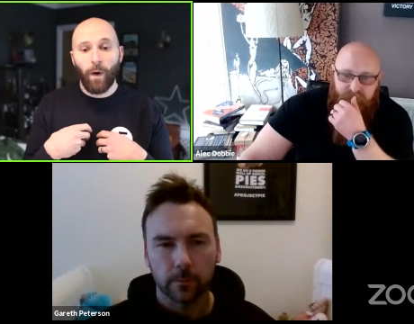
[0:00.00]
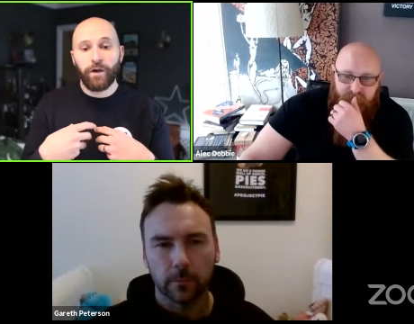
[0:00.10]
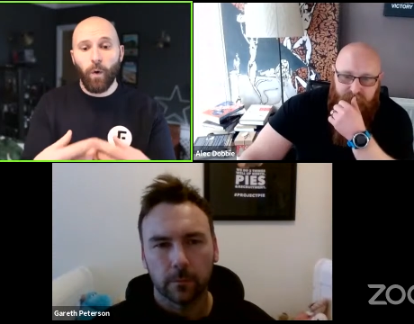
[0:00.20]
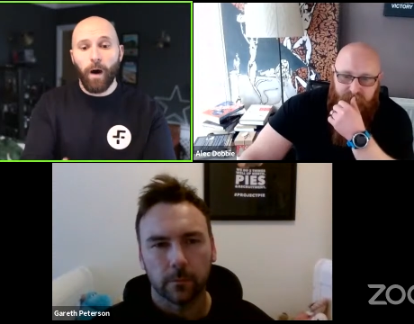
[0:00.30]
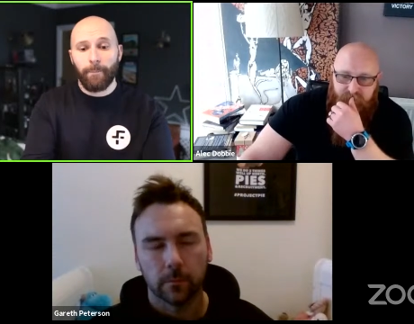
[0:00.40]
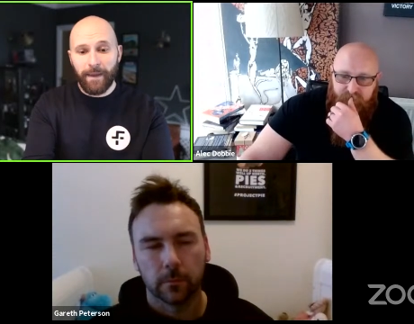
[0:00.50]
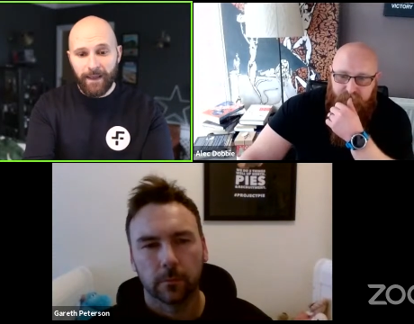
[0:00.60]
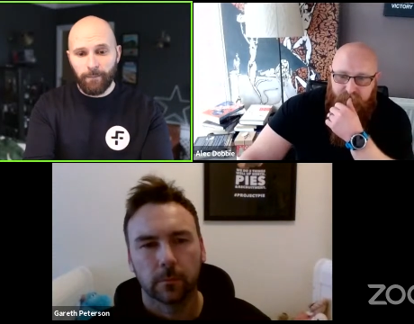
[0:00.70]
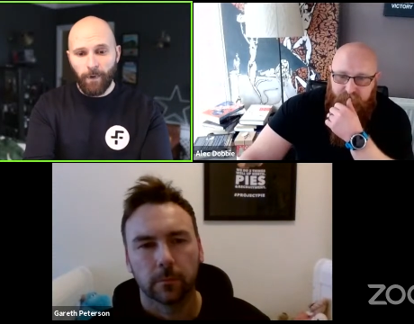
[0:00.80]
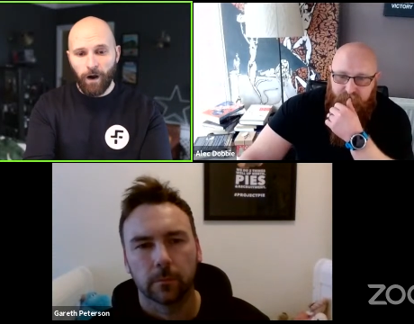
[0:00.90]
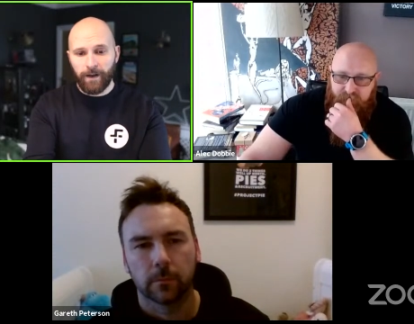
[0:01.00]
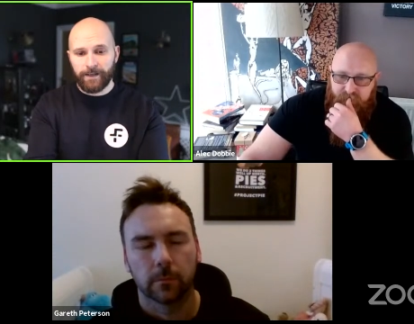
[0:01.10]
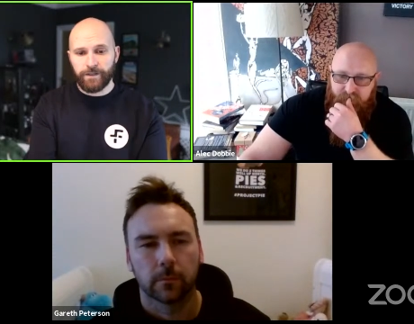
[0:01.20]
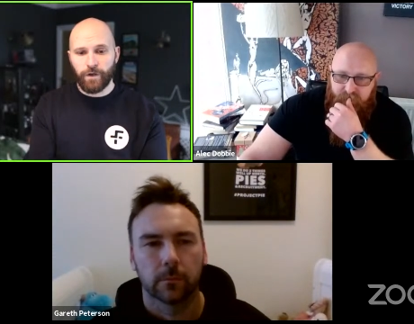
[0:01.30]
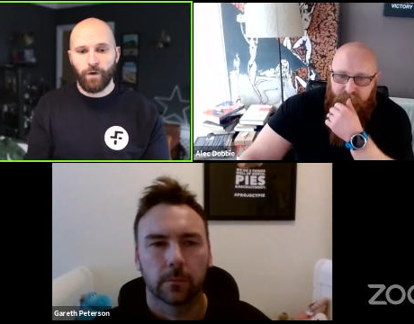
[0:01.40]
Speaker 1: you are being marketed
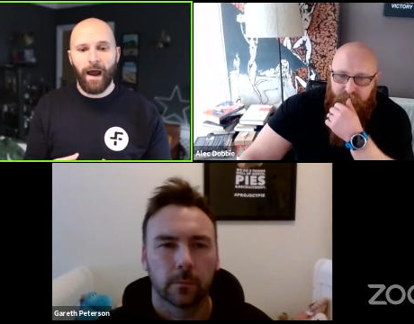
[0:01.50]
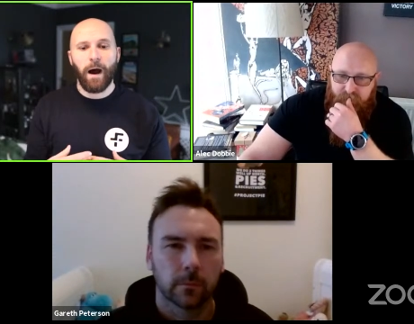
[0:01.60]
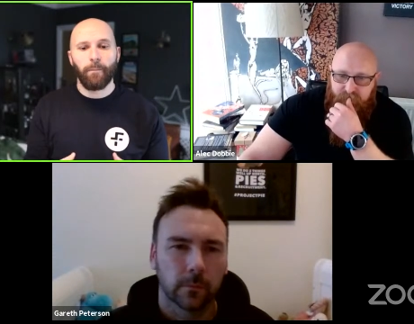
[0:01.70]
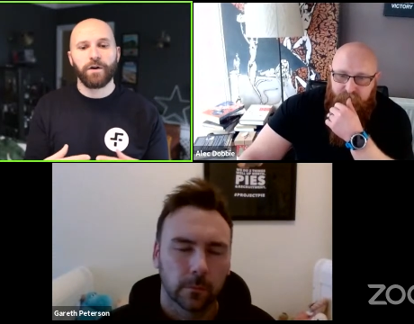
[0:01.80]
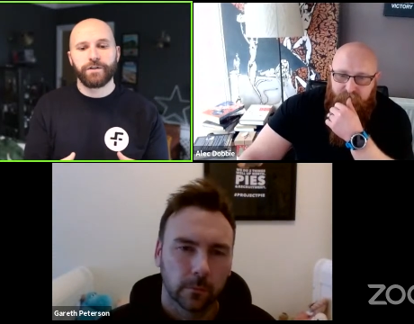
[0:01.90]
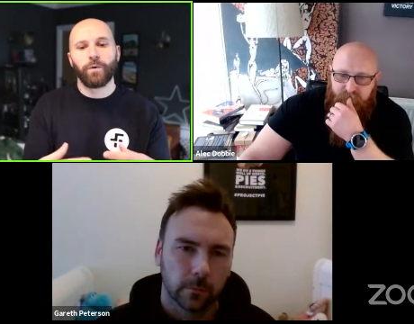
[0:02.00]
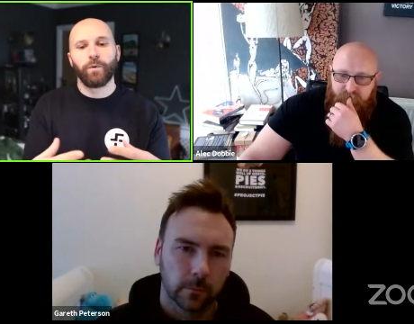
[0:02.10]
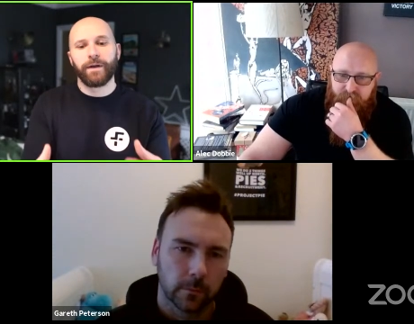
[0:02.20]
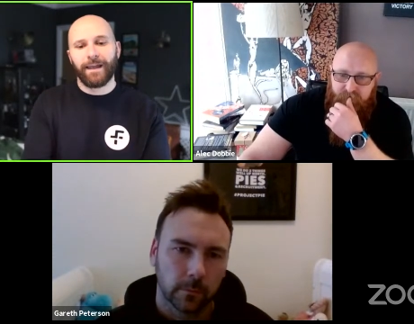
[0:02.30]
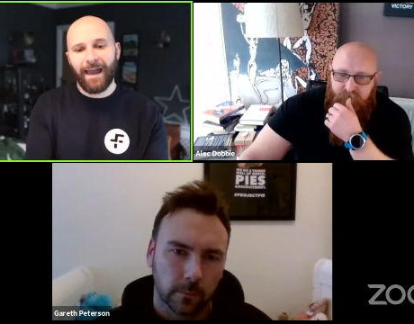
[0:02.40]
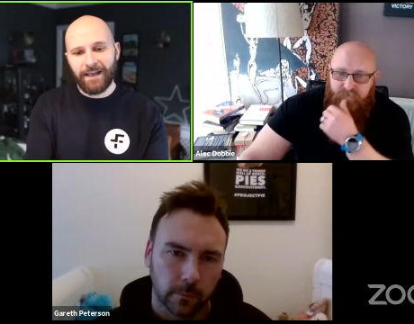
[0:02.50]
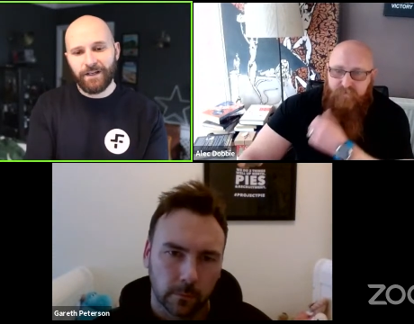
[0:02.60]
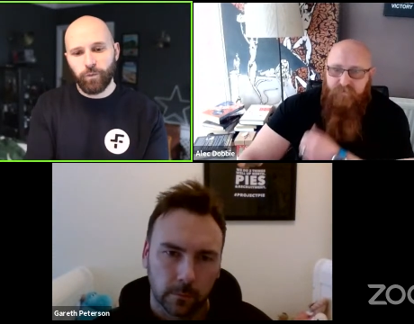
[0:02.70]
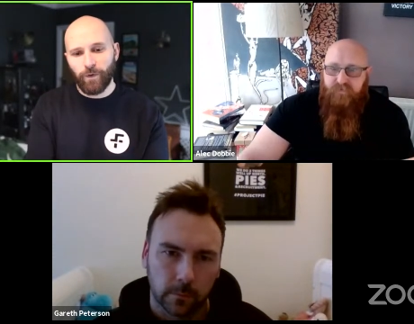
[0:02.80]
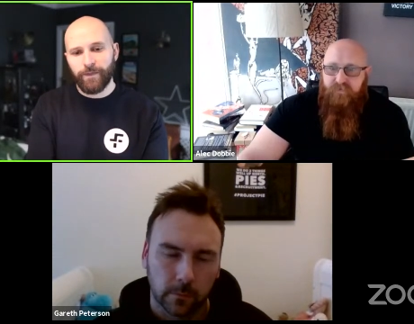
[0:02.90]
to, how much do you engage
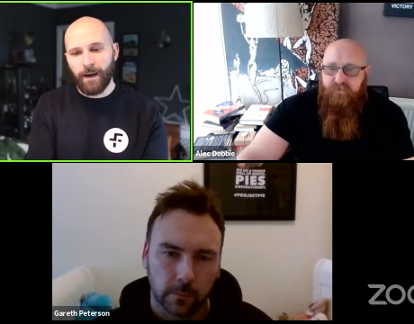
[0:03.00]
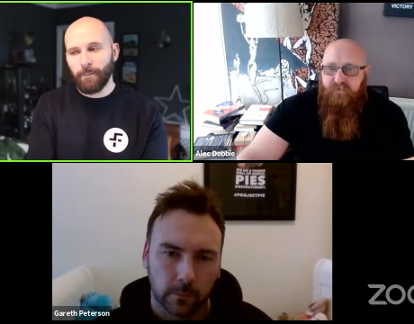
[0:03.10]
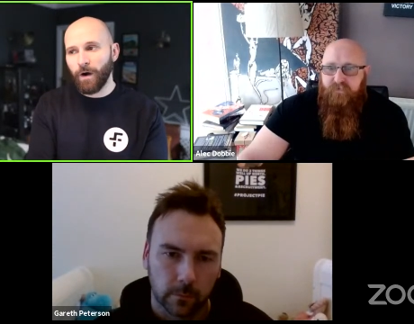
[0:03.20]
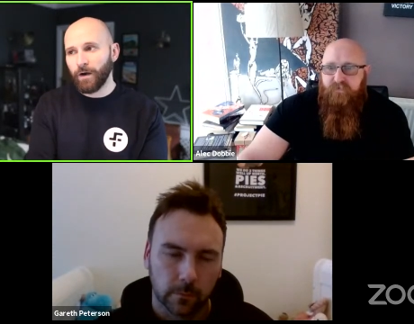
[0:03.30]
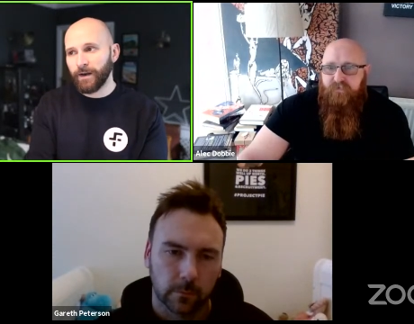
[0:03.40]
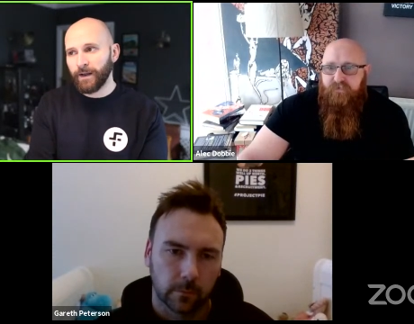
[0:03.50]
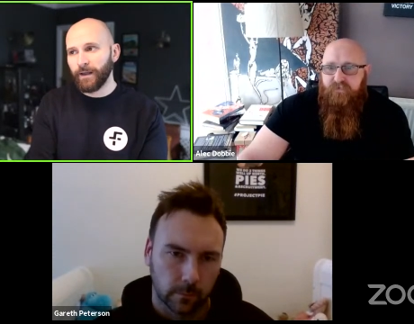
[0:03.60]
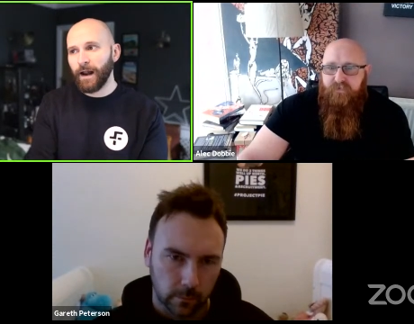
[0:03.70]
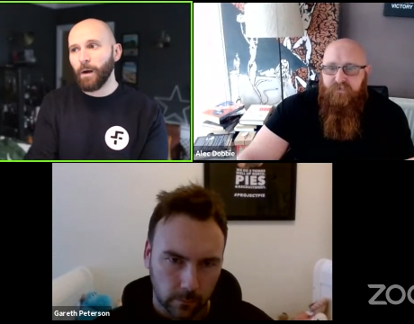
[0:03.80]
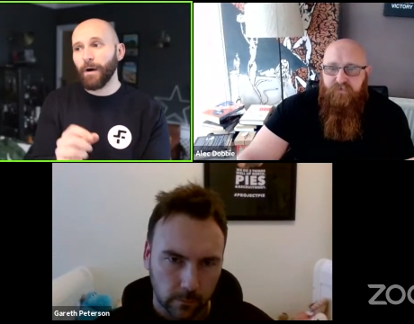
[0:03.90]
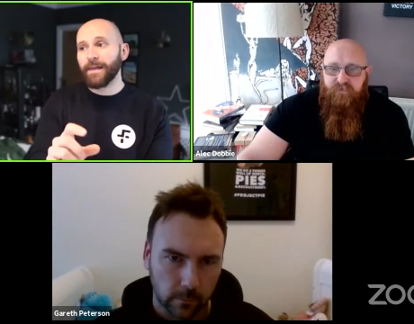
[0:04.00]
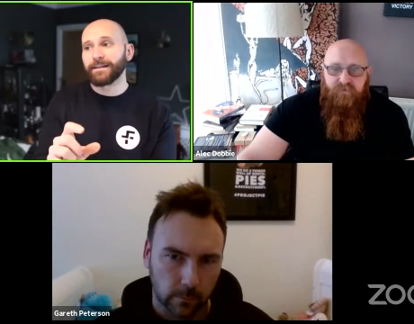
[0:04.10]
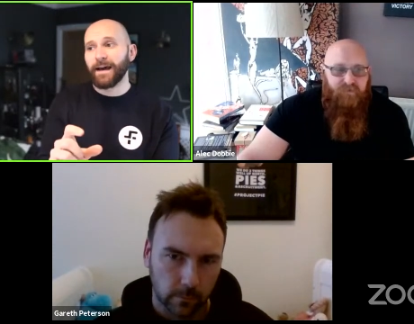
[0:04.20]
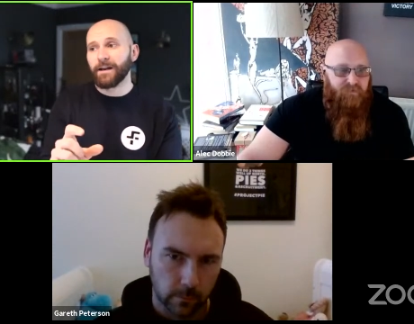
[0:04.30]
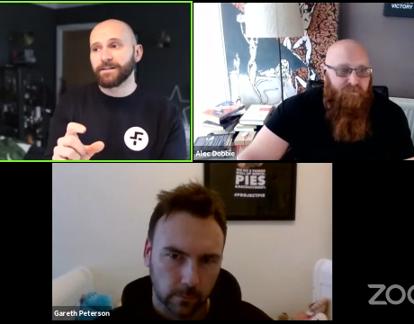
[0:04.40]
with that marketing? And I'll break that down
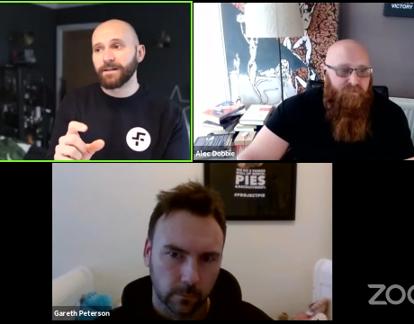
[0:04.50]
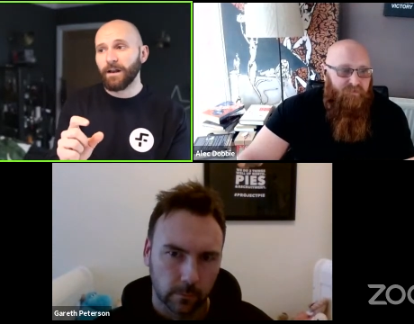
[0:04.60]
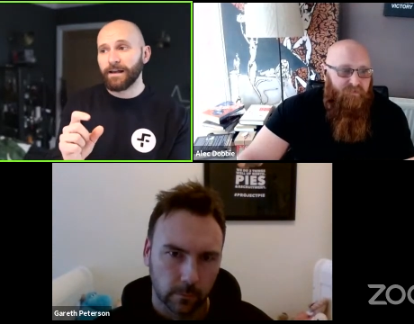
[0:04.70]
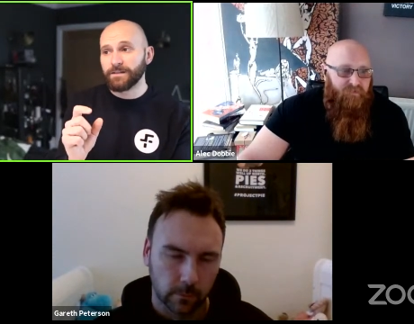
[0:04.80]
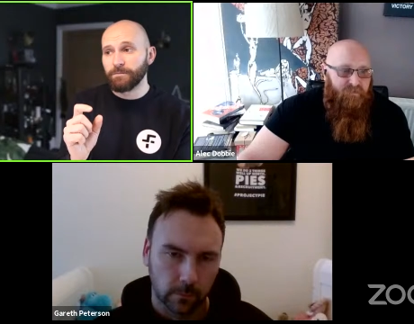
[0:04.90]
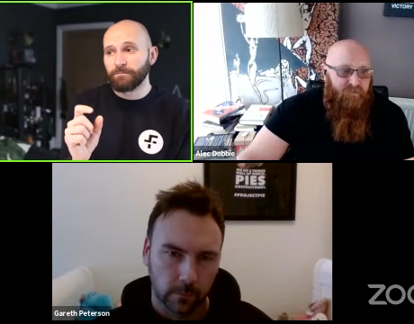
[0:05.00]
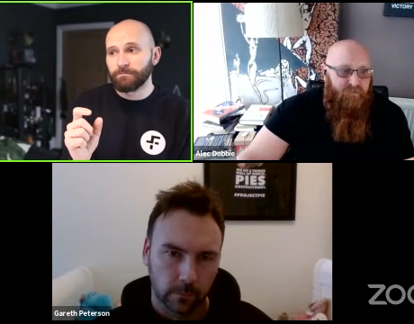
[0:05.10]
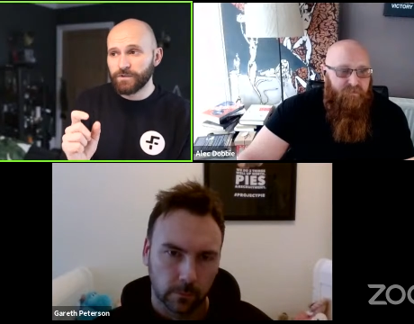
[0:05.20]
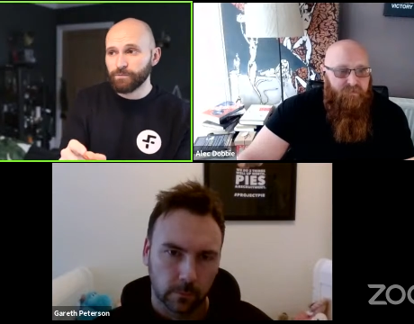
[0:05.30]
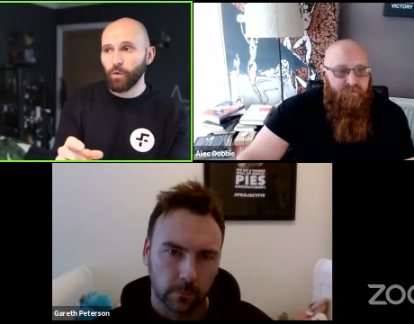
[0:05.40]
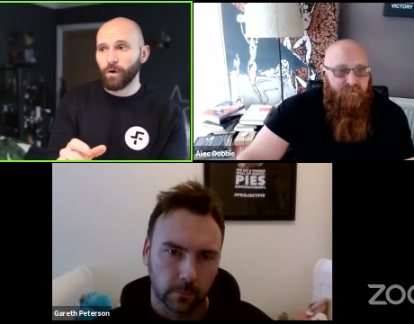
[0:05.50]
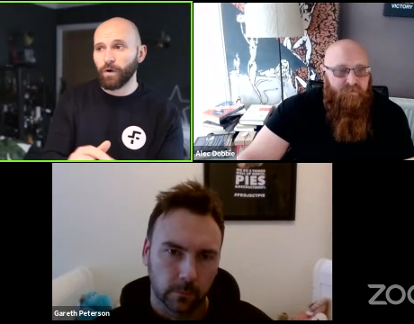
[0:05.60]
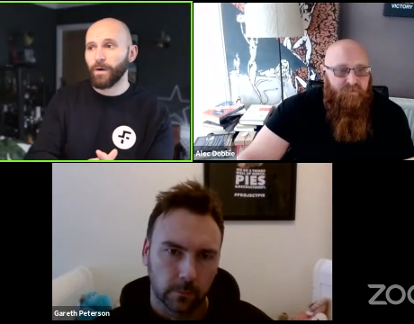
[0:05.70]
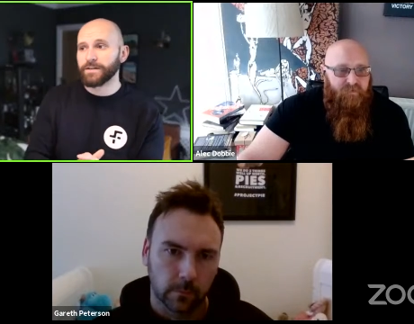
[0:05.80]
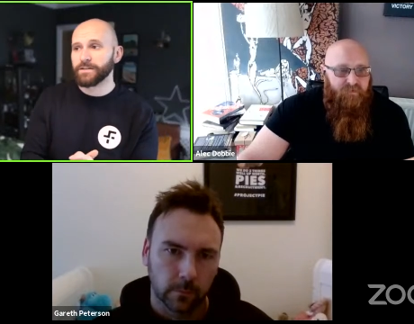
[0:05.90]
into like some smaller
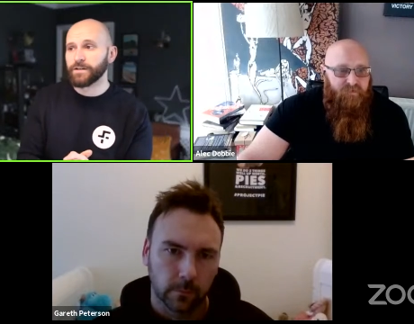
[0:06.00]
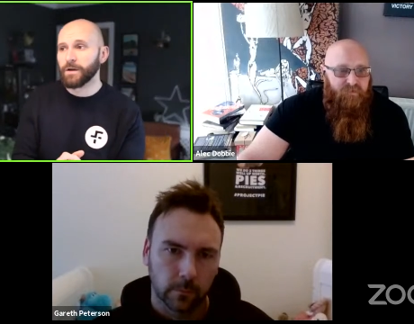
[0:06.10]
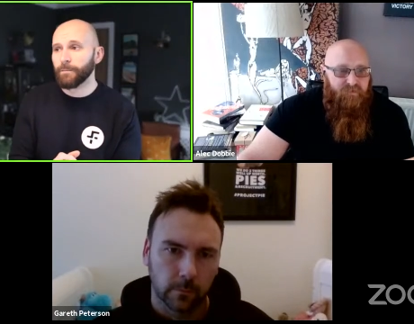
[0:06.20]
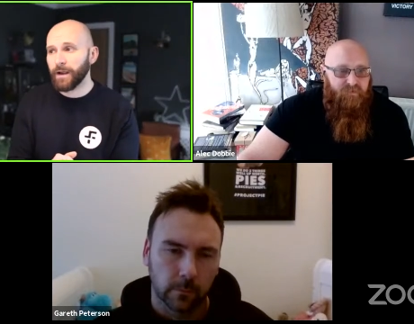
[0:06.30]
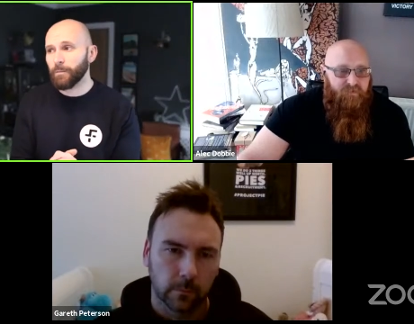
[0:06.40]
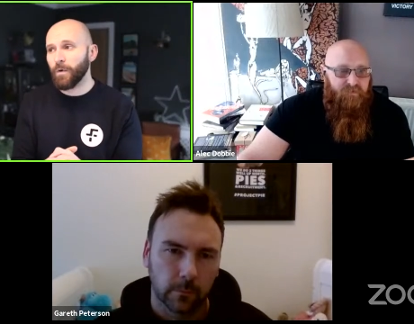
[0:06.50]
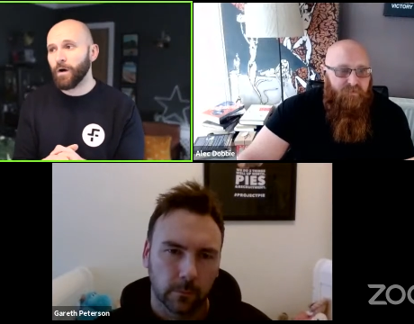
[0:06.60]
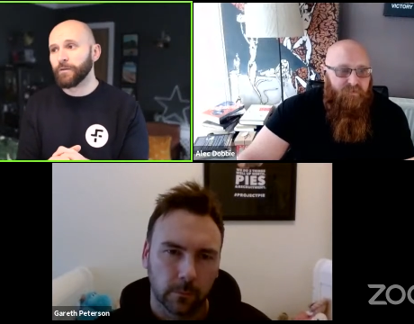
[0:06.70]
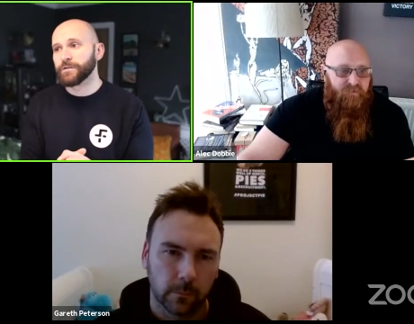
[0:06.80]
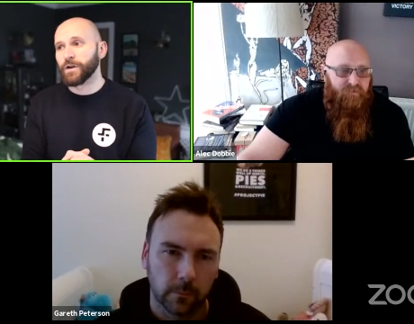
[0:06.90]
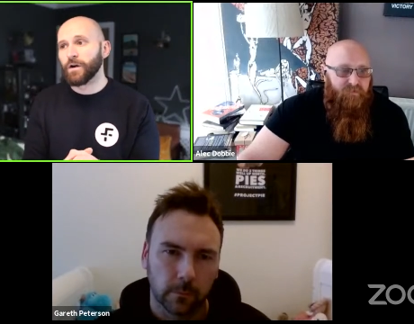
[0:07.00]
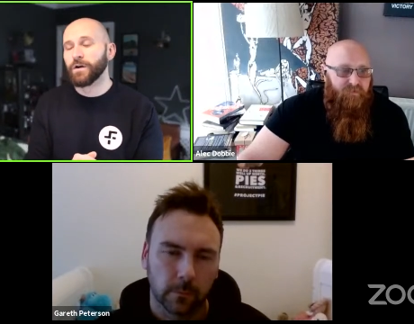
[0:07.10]
questions so you can pick them off. So,